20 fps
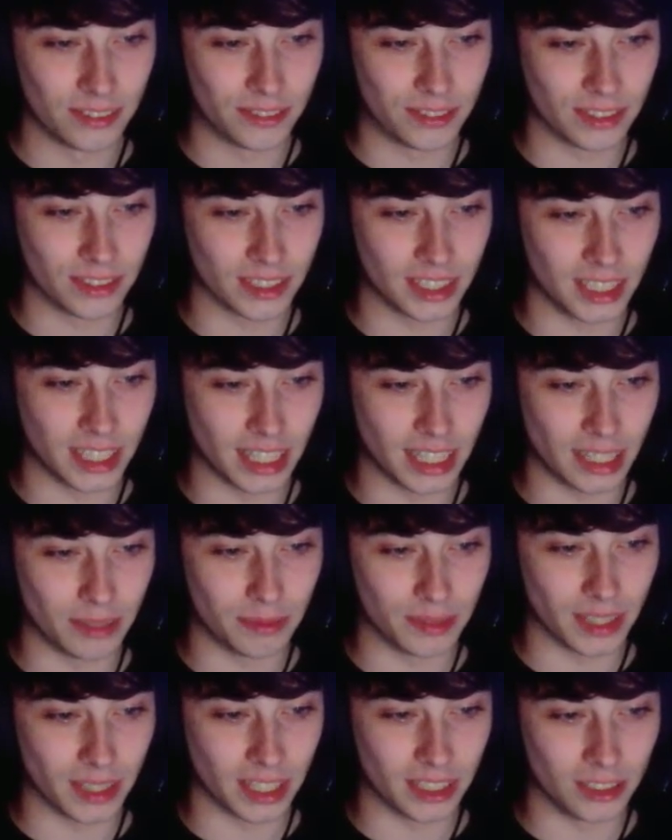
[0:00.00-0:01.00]
For the
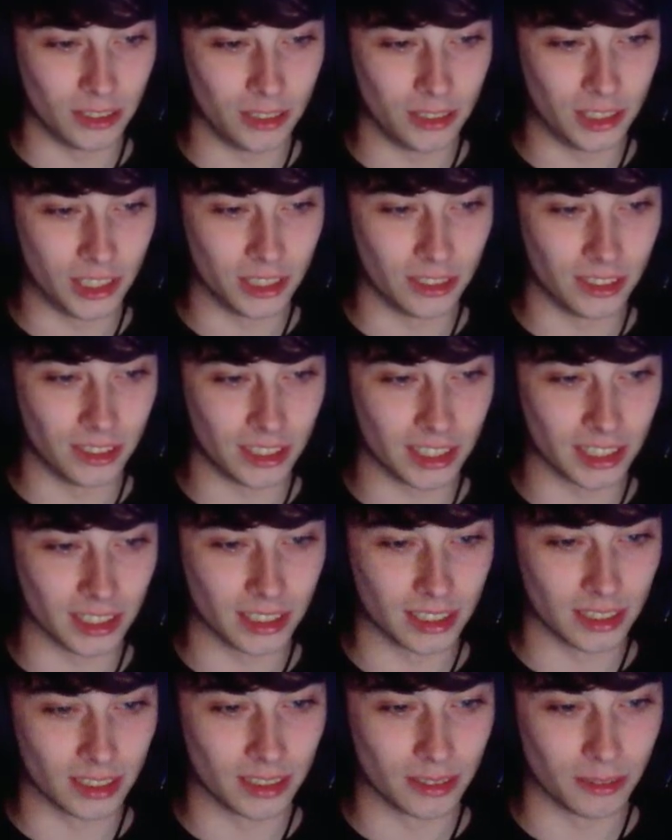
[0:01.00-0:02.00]
name of that new
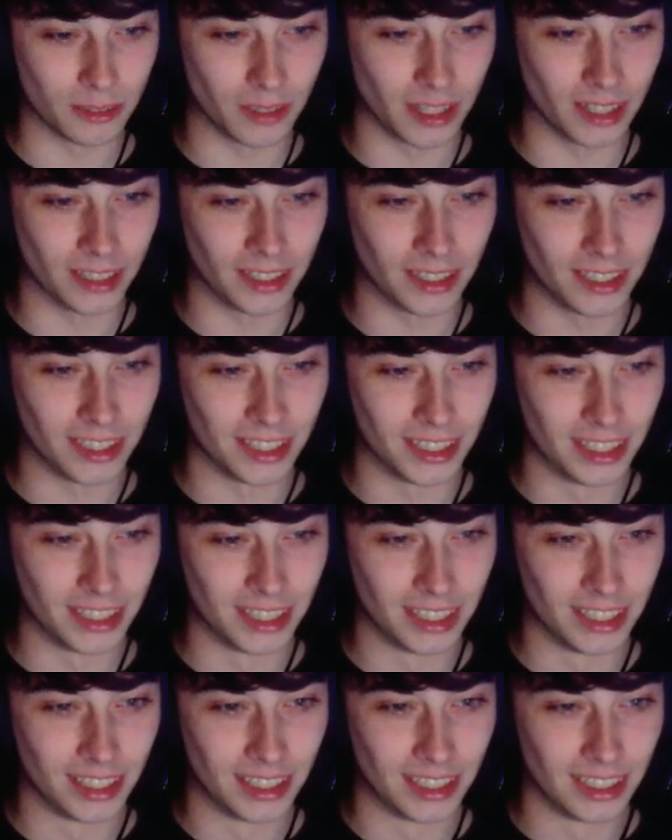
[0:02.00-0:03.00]
jutsu, well.
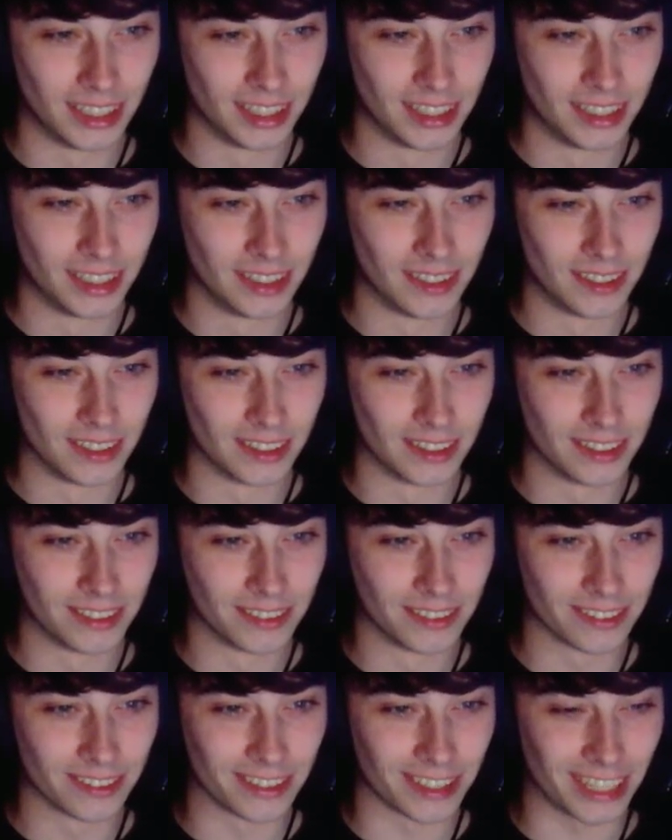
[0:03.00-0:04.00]

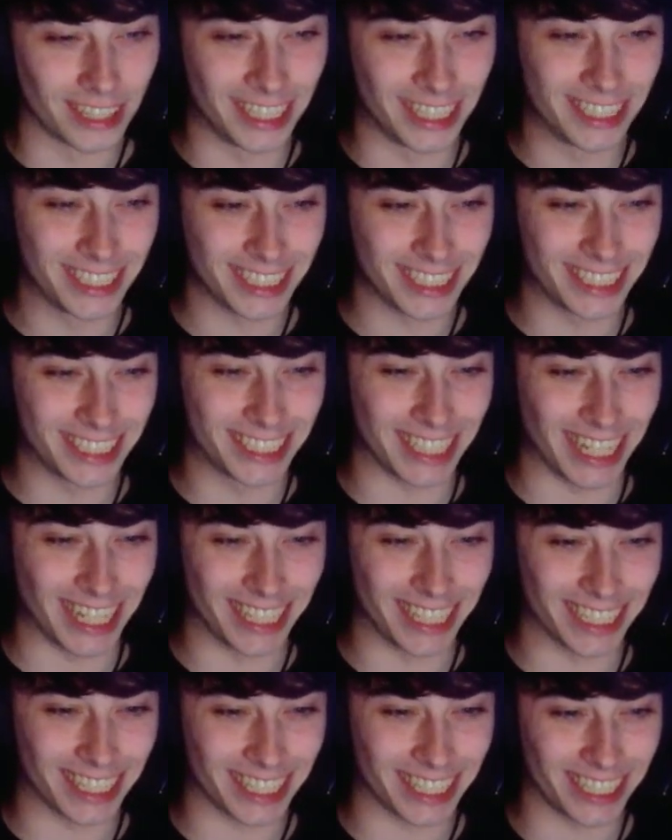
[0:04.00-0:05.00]

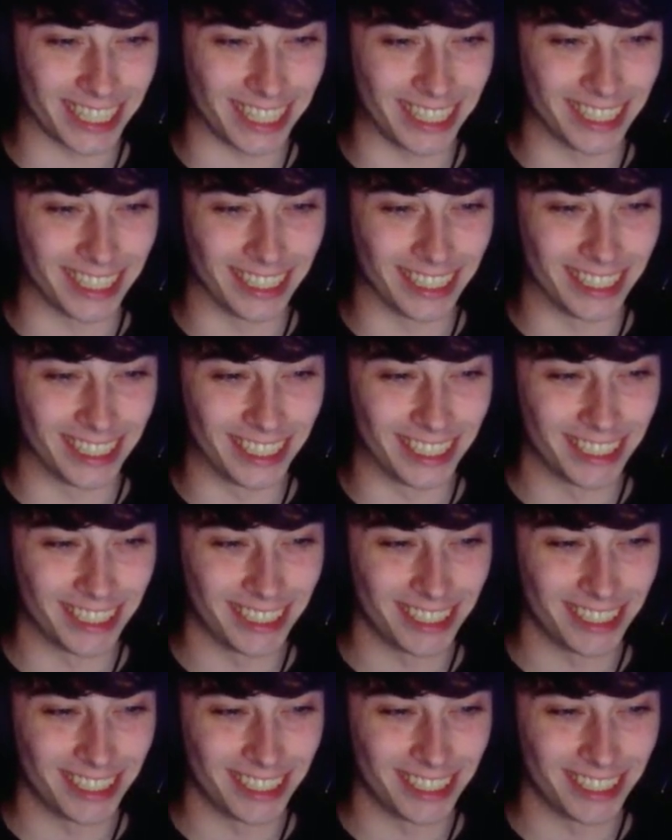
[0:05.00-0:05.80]
Rasengan.